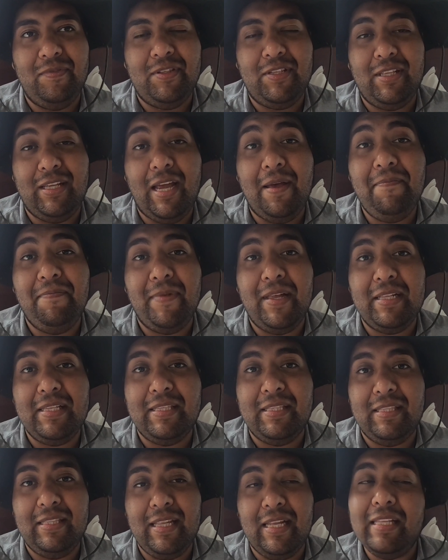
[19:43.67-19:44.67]
So yeah, that's
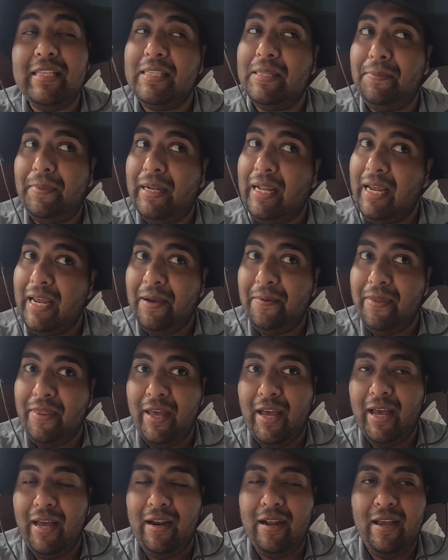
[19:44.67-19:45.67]
the plan with
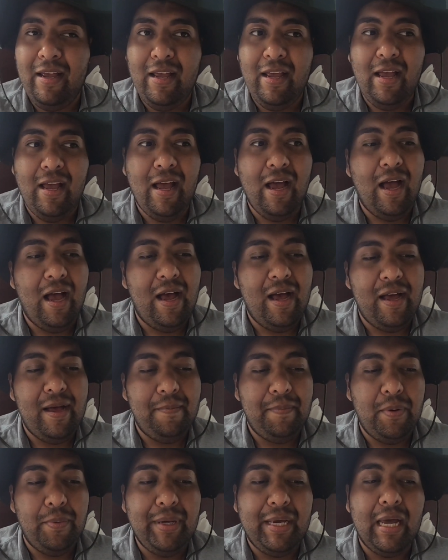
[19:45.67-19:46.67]
that.
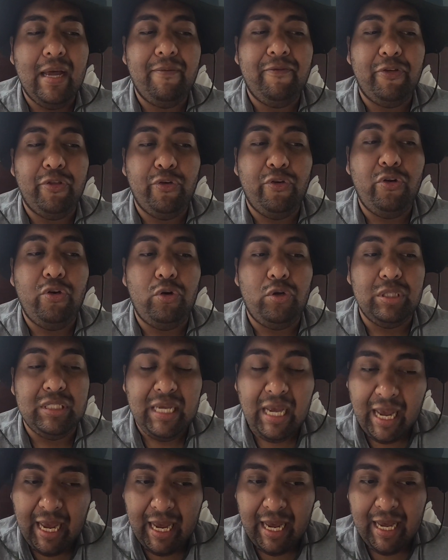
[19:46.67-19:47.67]
But we get him for the whole
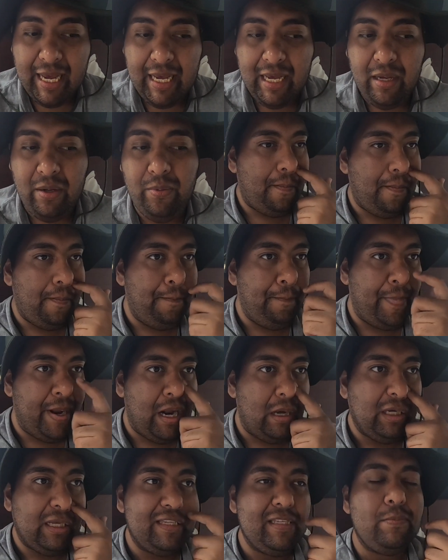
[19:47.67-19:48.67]
day. But
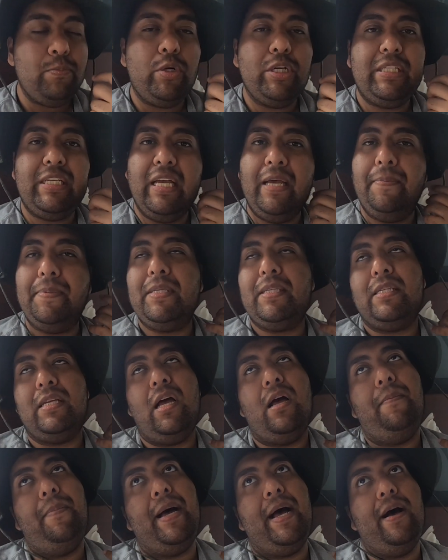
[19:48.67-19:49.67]
I'll get some more tips
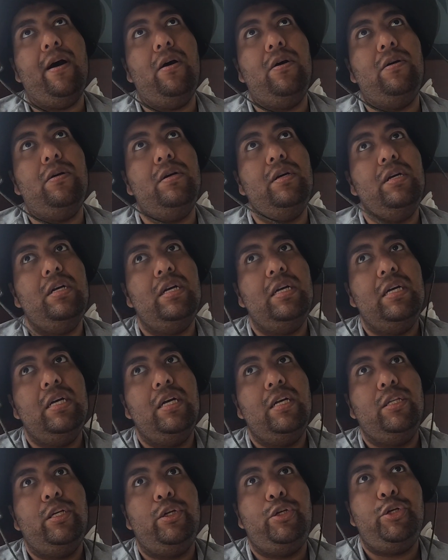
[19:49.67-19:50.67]
about
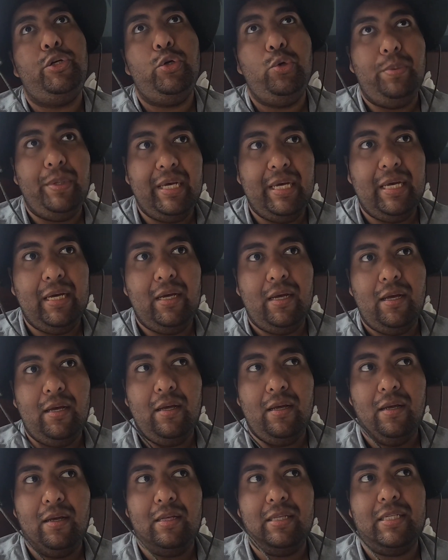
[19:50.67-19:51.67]
the tubing,
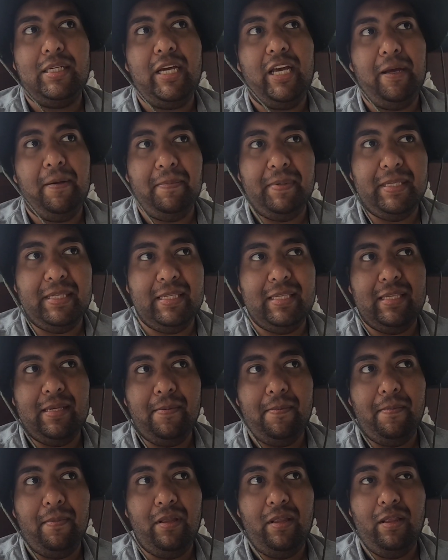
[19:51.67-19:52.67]
tips,
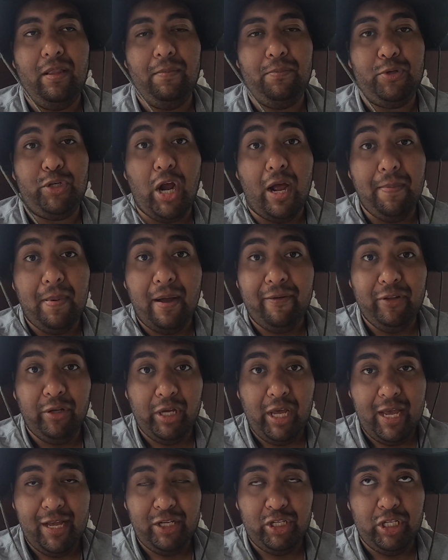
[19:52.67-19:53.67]
drop-off
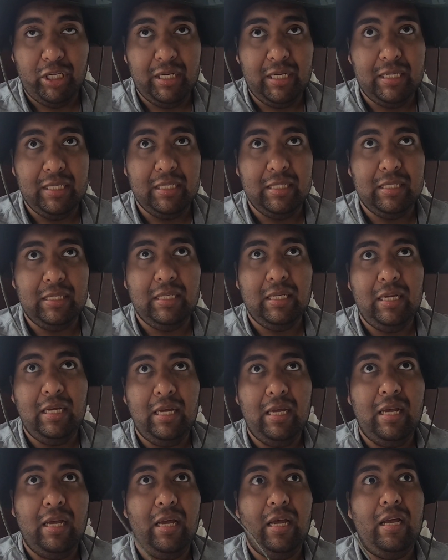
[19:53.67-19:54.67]
locations,
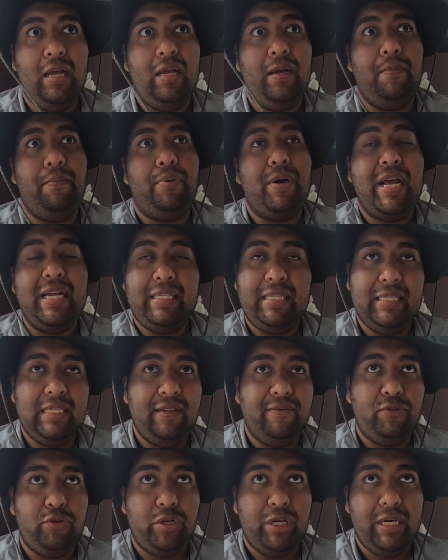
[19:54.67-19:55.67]
prices
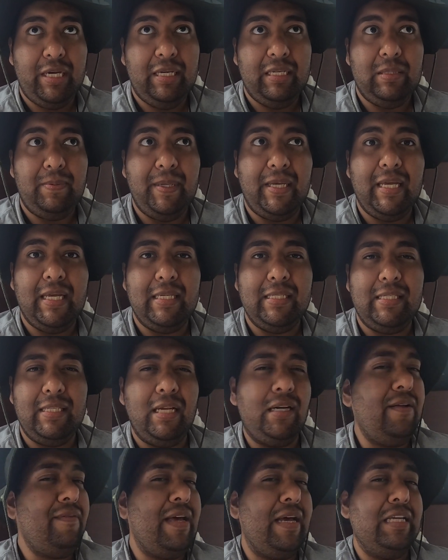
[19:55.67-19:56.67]
of drinks, because
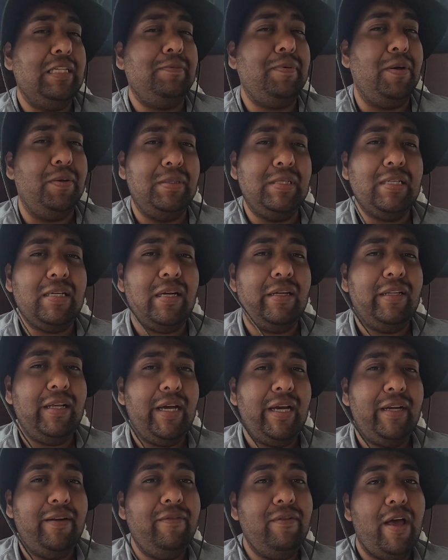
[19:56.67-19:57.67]
none of that is posted
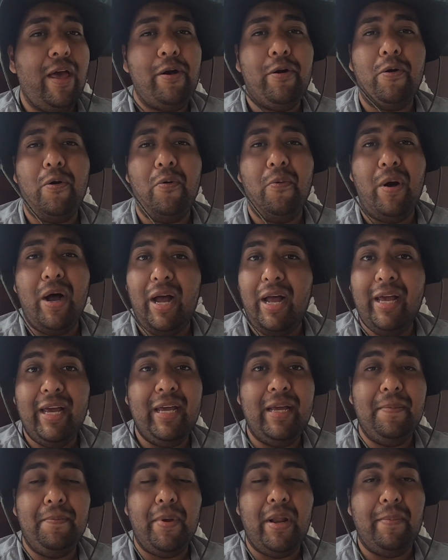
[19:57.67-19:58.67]
online. I don't know why,
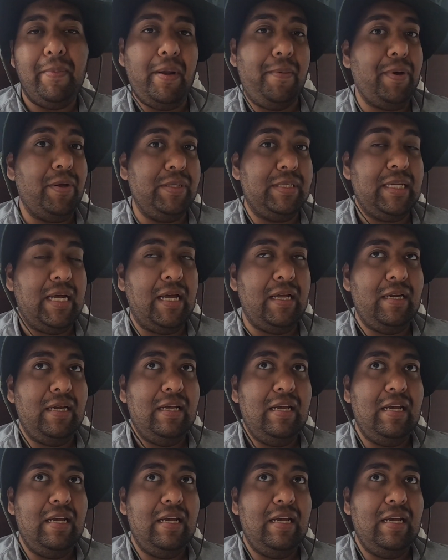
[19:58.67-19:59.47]
but I'm gonna post that.